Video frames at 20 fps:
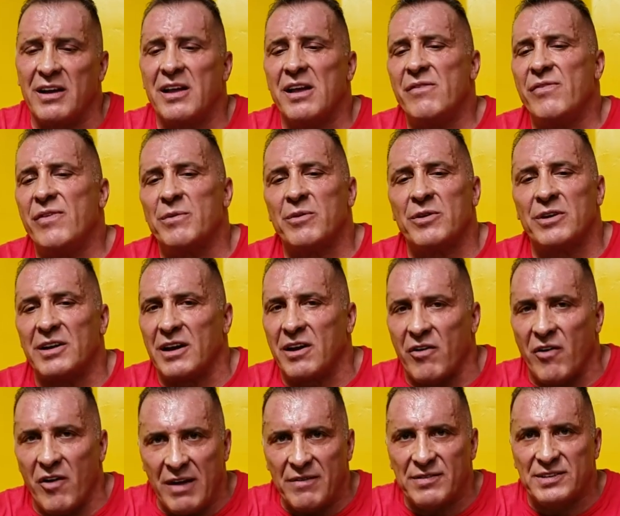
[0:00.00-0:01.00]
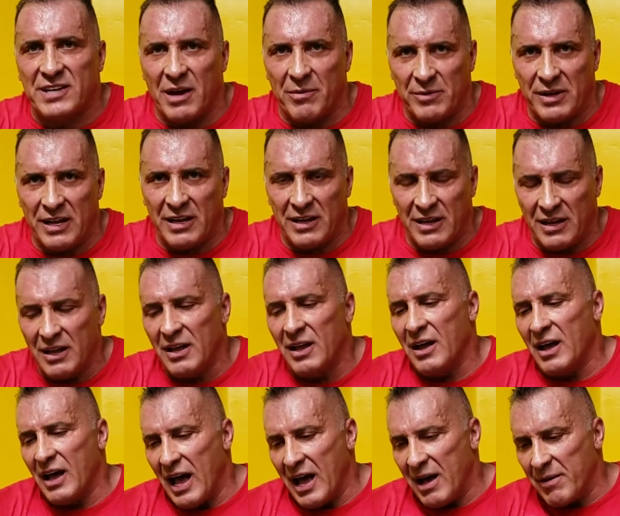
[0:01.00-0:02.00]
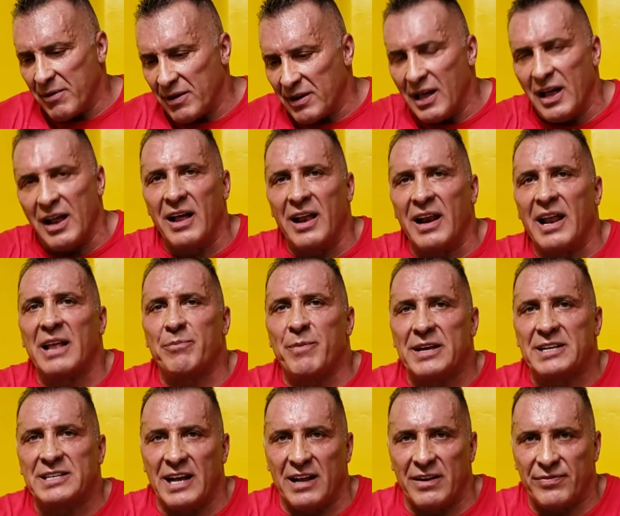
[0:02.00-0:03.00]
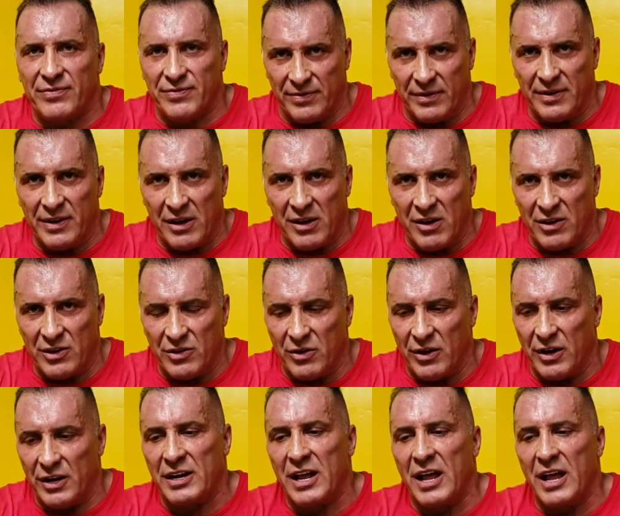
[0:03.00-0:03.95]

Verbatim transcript: If I'm going to crave something, I'm going to let myself, you know, do it.